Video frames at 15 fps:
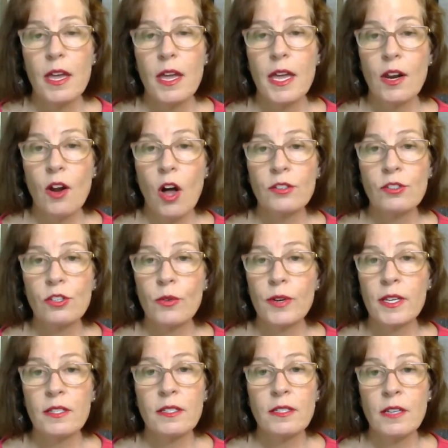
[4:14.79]
It also
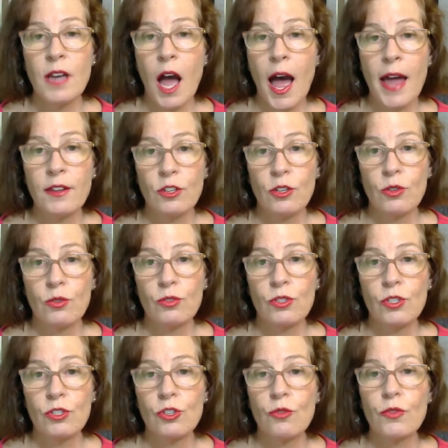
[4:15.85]
is not
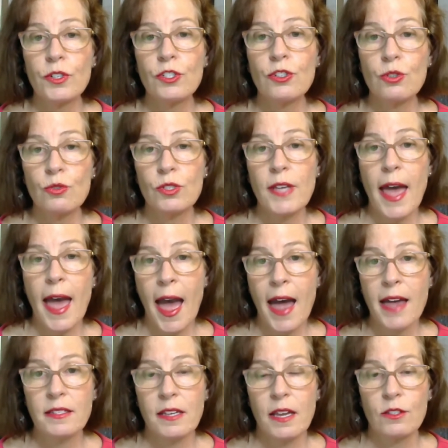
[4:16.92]
used to reduce
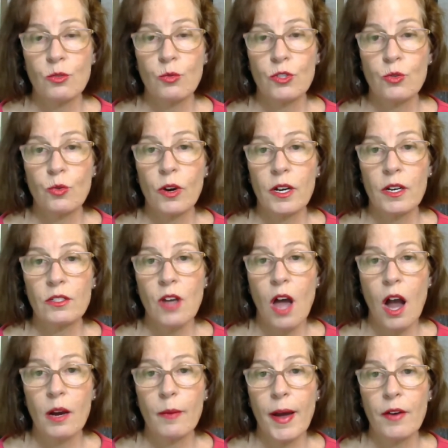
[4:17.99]
assets, which we're going to
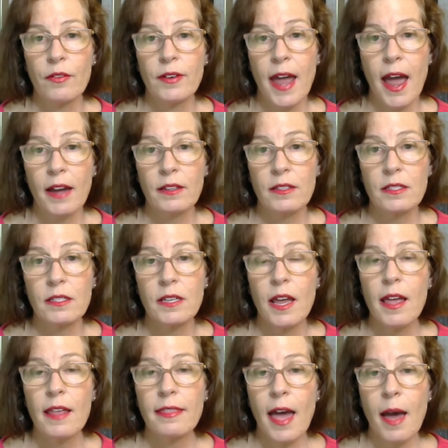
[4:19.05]
talk about next.
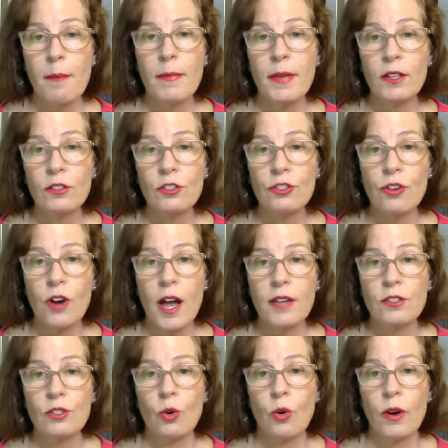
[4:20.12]
That Miller
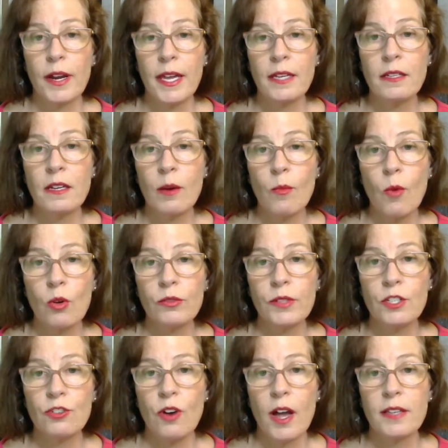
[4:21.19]
Trust or income-only
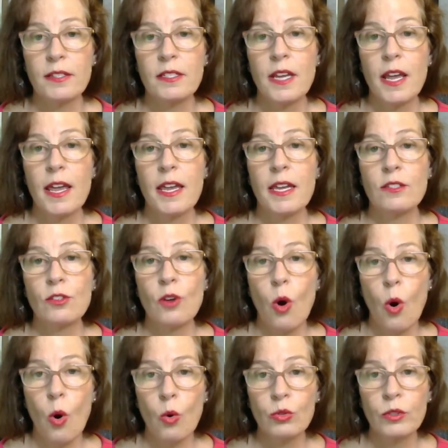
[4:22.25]
trust is
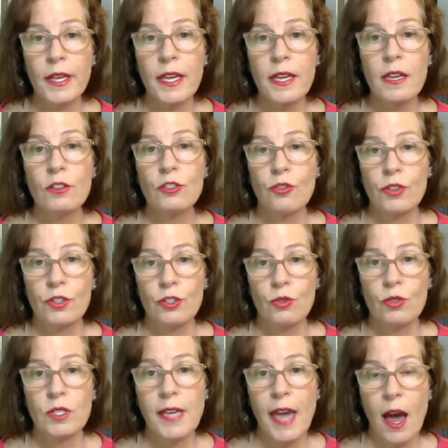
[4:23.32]
only to
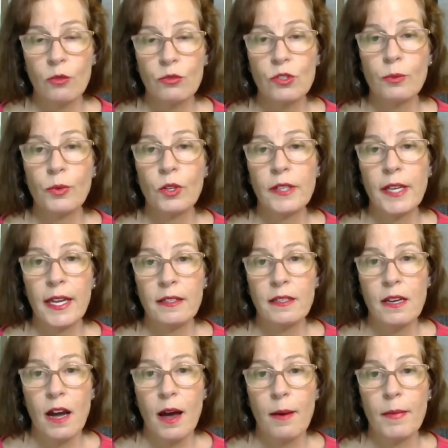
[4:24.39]
reduce countable
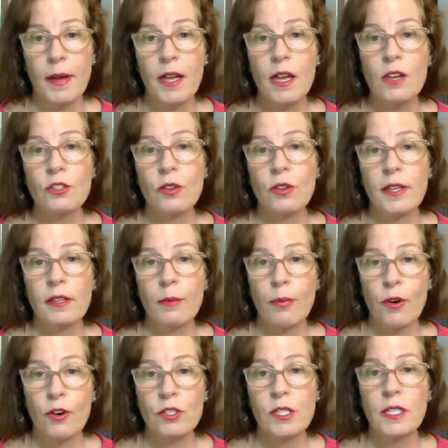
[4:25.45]
income so that the
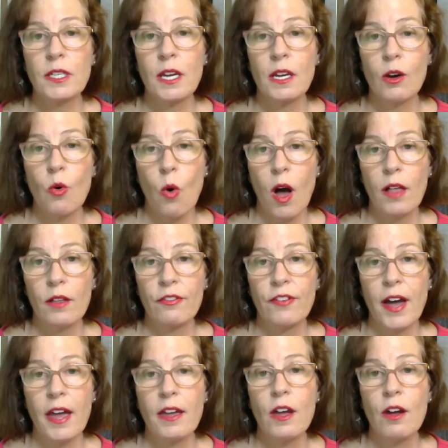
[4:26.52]
person can
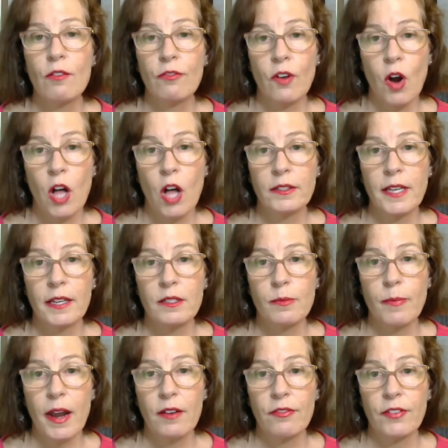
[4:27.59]
qualify for ALTCS
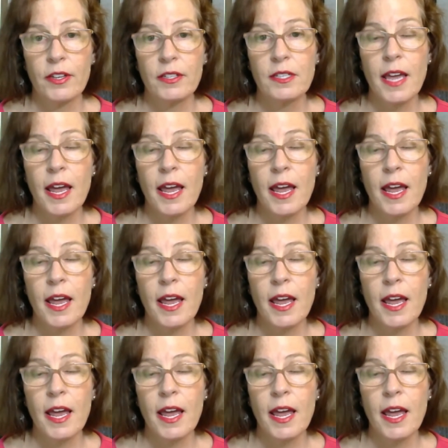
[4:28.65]
benefits.